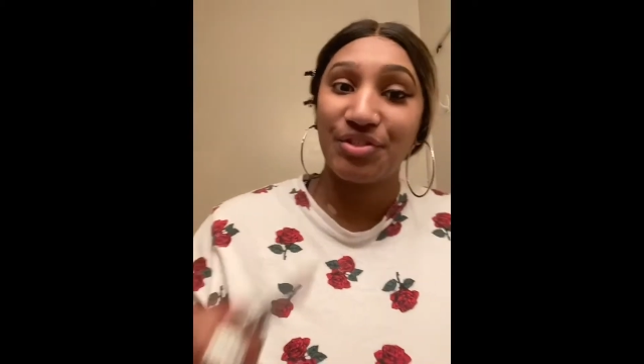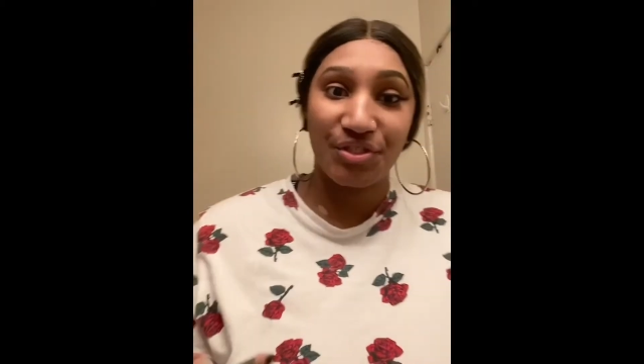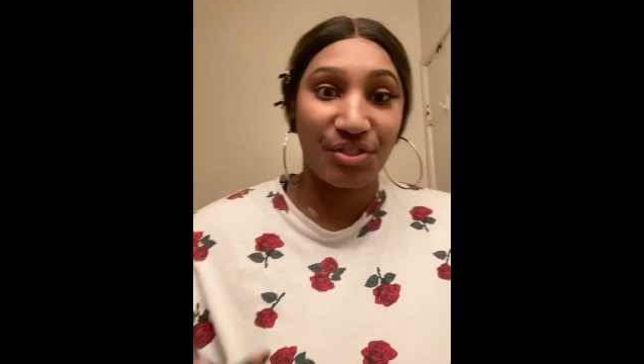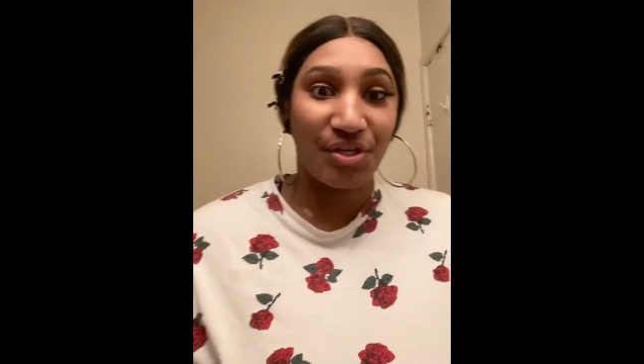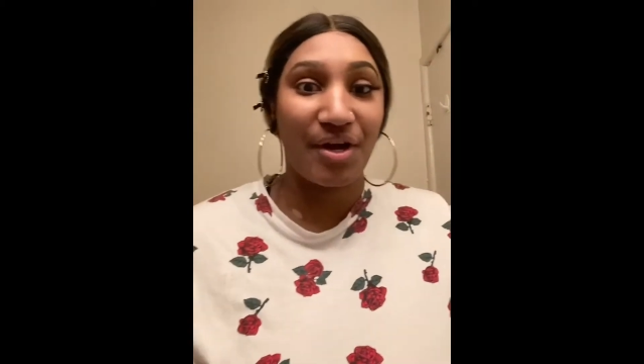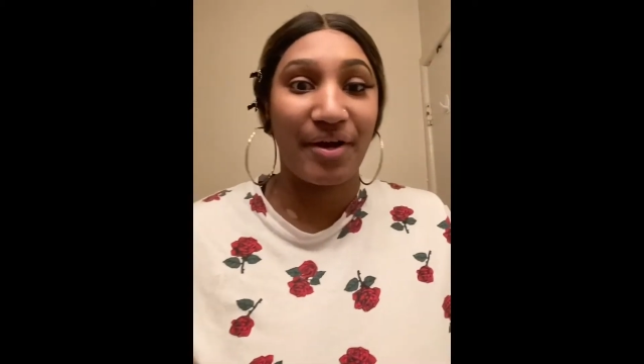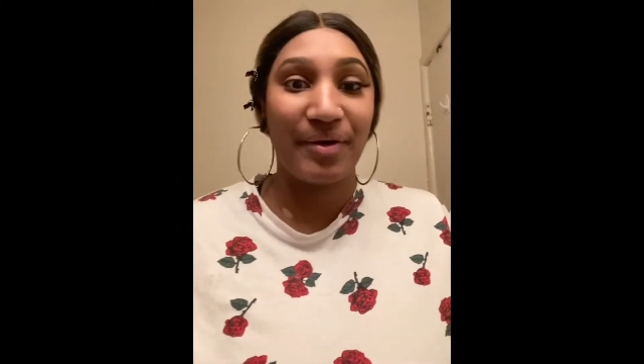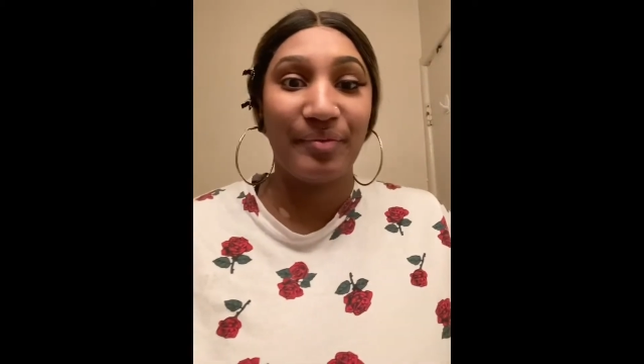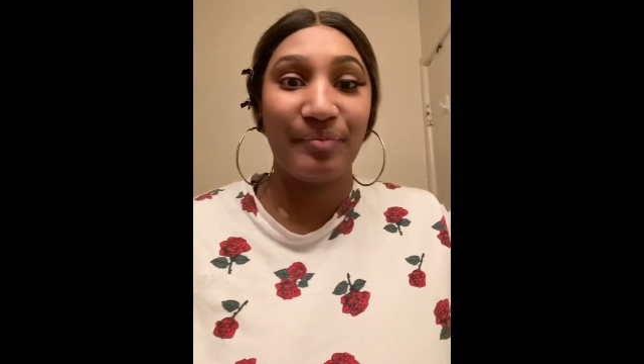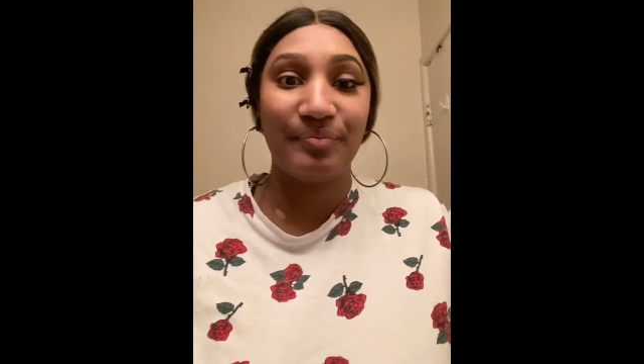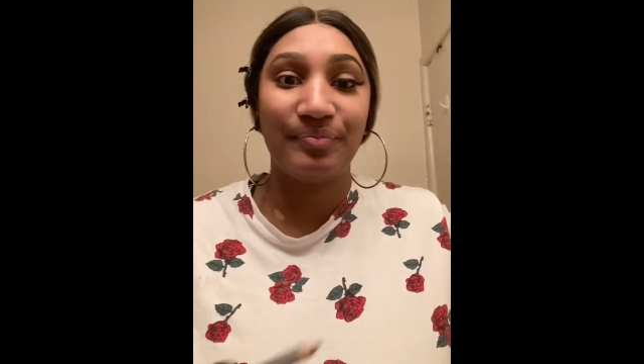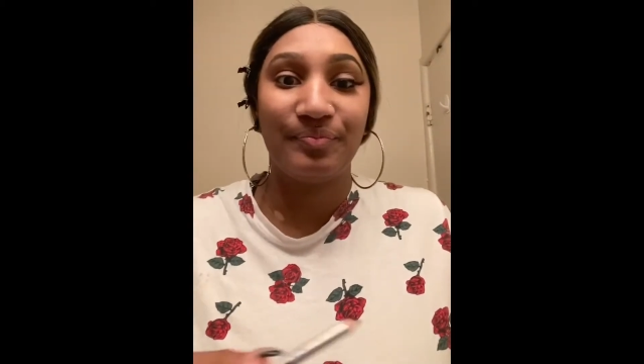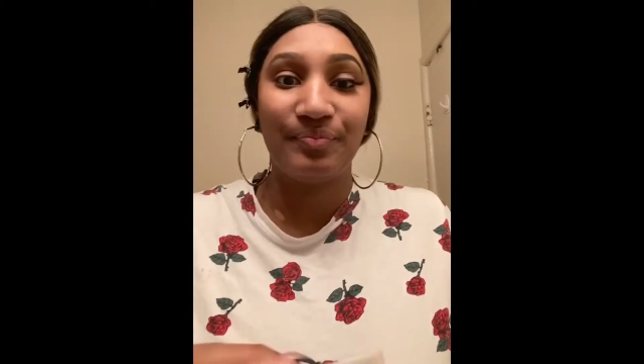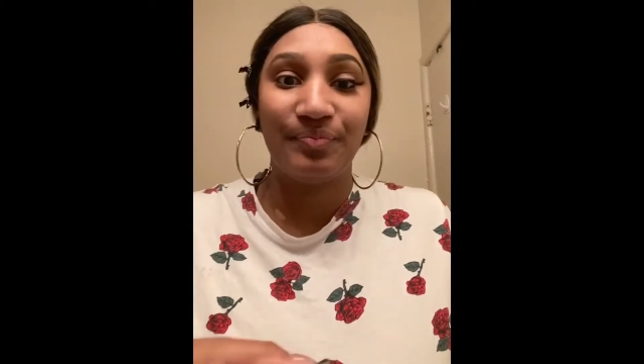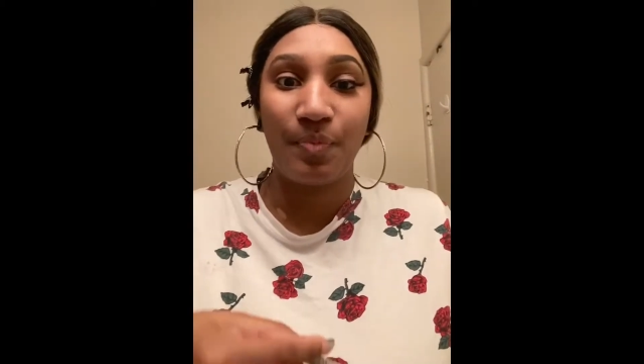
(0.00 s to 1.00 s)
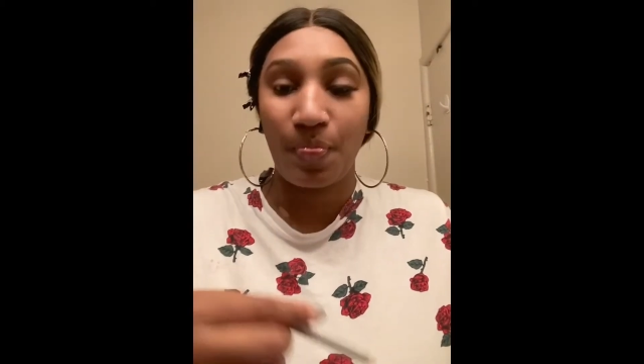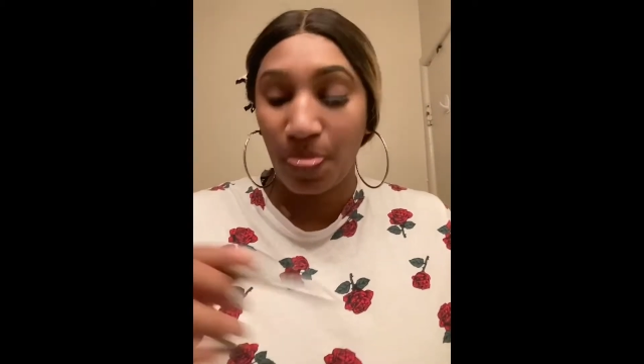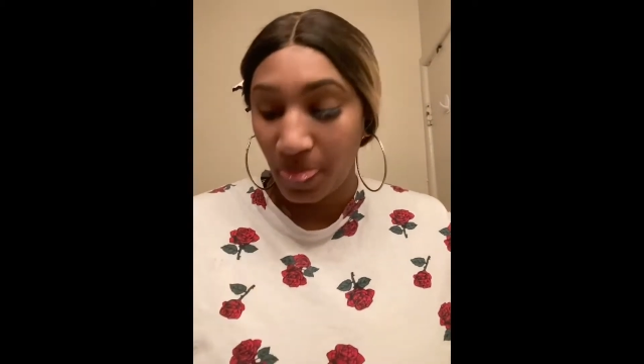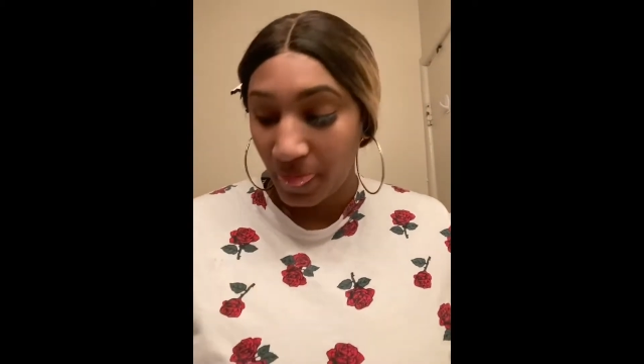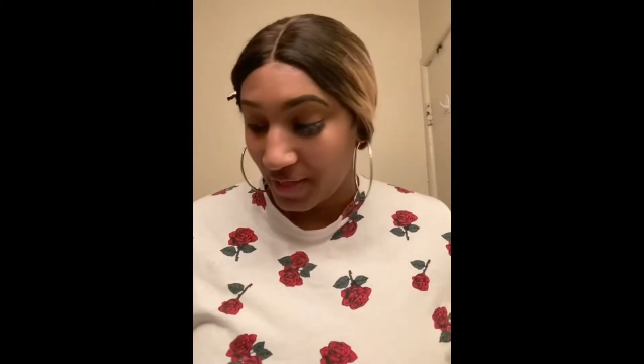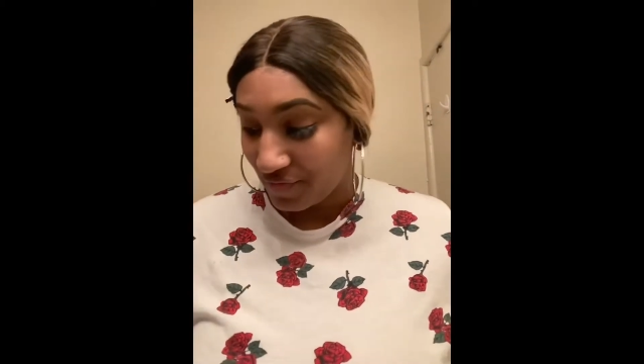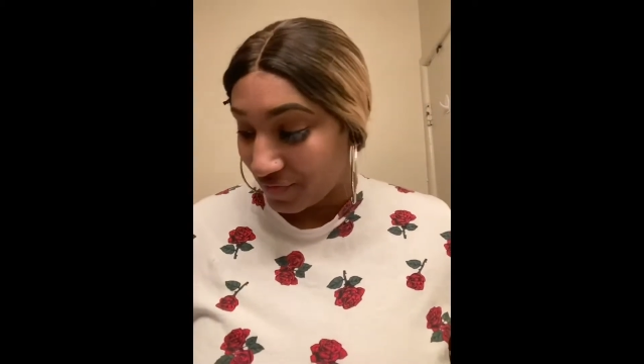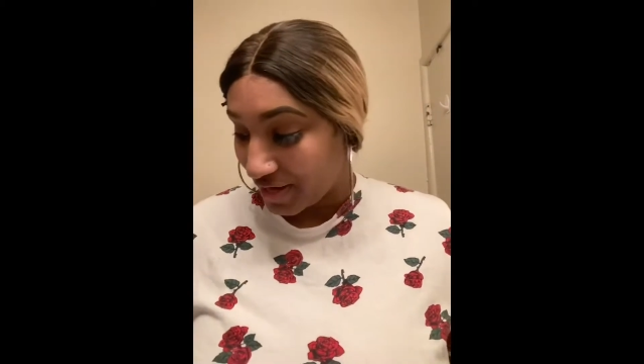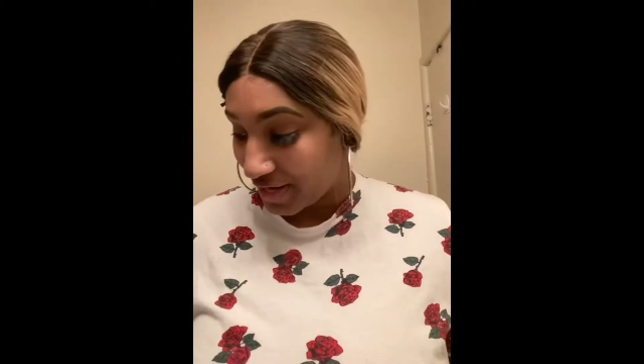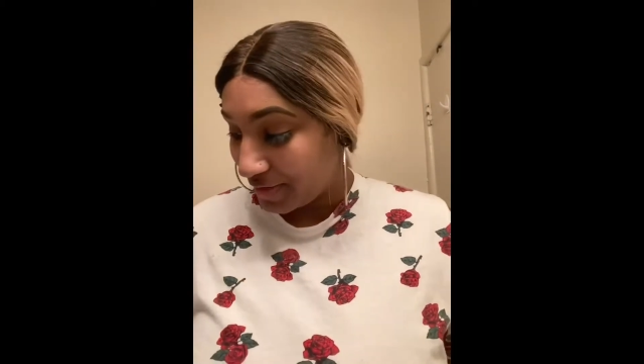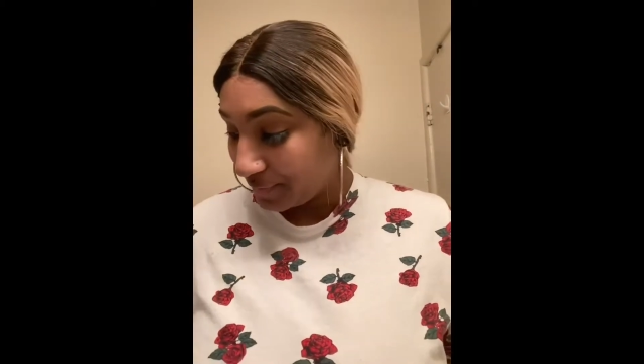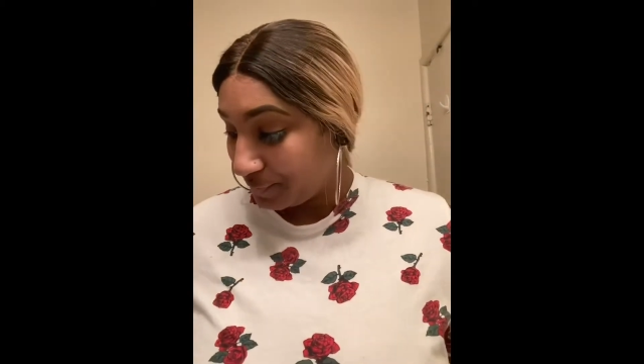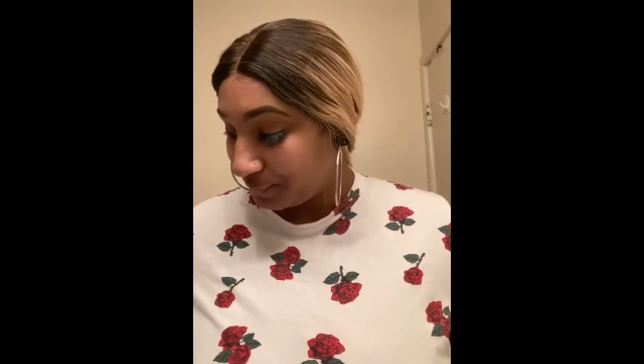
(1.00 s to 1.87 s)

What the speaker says: sharp, right?